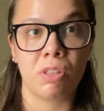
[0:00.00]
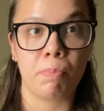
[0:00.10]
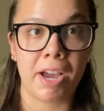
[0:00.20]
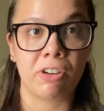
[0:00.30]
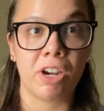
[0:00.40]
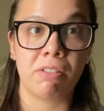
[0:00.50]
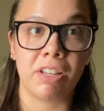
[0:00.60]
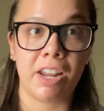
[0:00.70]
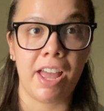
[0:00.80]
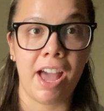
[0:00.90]
background
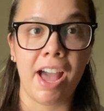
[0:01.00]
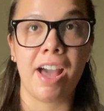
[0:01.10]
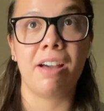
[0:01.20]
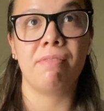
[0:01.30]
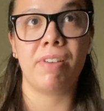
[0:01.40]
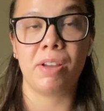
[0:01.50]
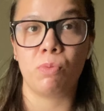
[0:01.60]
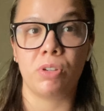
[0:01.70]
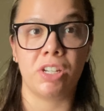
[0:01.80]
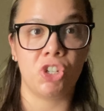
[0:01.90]
that I have. I
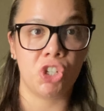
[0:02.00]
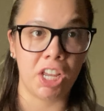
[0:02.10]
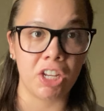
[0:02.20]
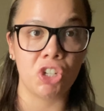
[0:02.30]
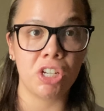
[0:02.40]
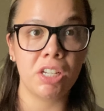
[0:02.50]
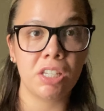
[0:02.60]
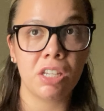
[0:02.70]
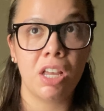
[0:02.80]
wouldn't change it.